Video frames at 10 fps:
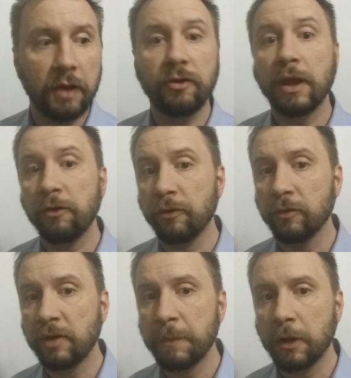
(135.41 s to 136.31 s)

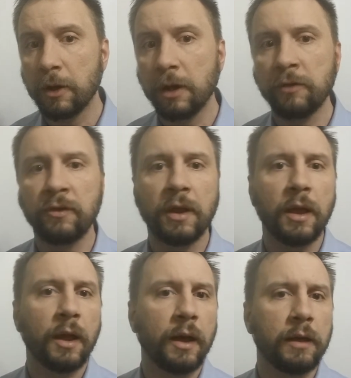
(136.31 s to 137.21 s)
educational seminars.
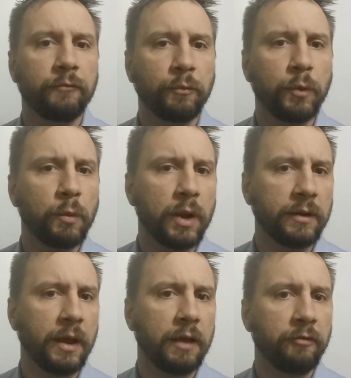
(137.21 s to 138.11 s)
If we
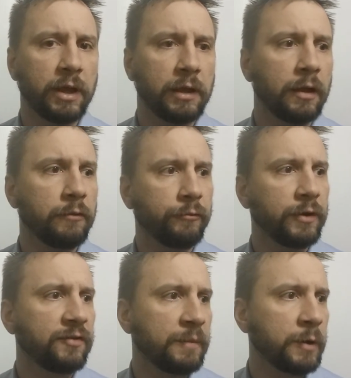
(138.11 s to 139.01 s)
want to have a
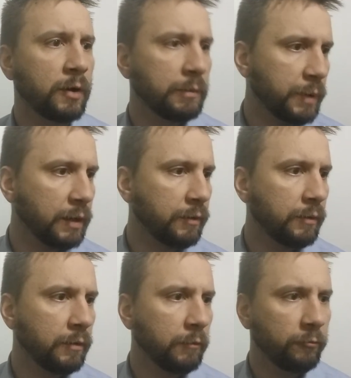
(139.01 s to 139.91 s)
free seminar, but
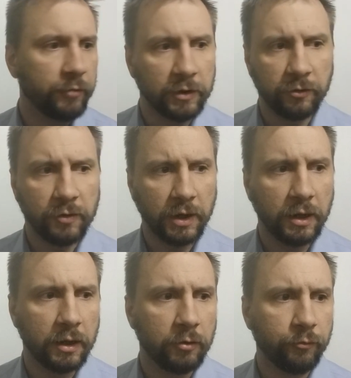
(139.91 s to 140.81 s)
funds are
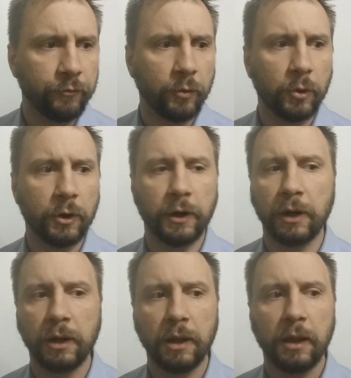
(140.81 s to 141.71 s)
needed
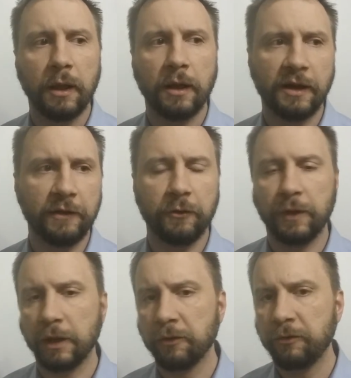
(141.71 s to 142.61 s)
for either
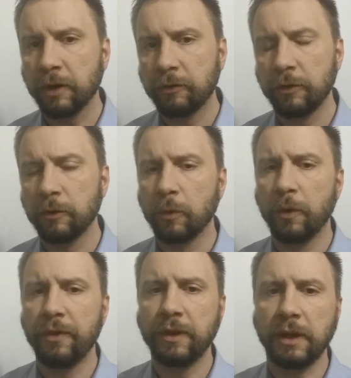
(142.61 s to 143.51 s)
the instructor
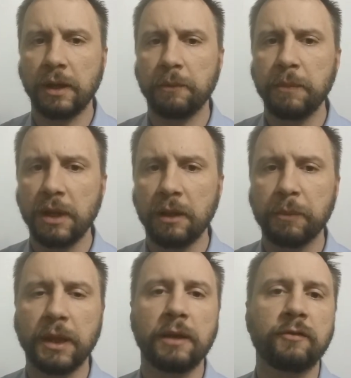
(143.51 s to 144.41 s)
or the meeting
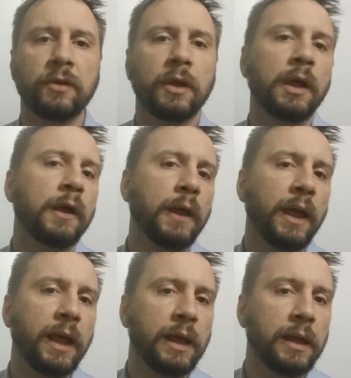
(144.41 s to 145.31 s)
place,
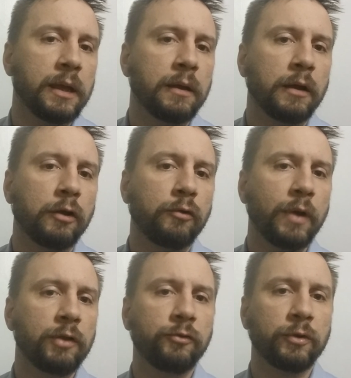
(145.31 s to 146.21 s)
a
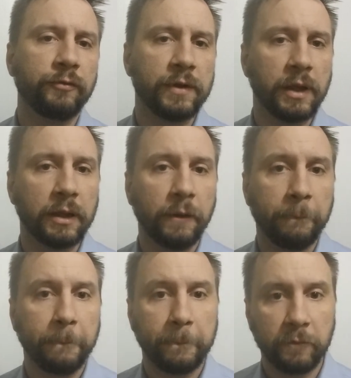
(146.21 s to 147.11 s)
crowdsource funding
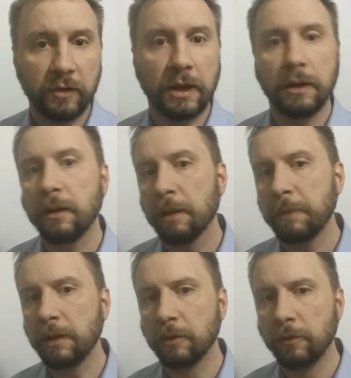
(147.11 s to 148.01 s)
site can
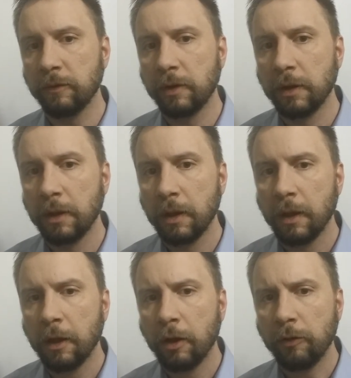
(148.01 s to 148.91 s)
be used
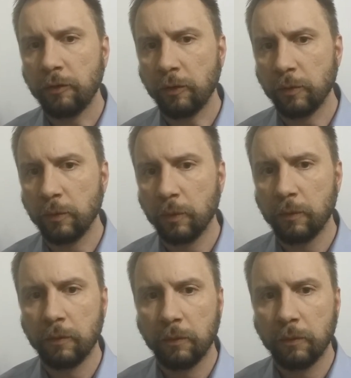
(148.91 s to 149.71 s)
to